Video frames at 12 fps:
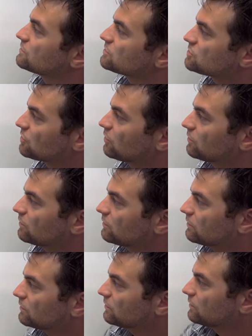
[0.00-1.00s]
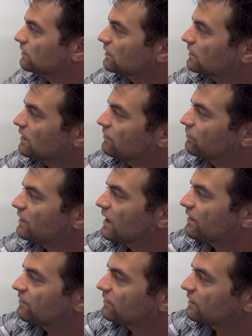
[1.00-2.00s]
So if we
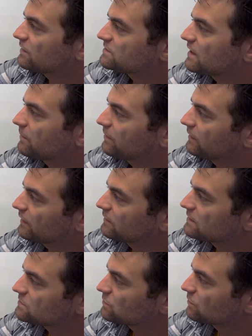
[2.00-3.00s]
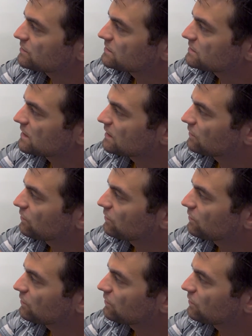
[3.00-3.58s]
have an example like this where we say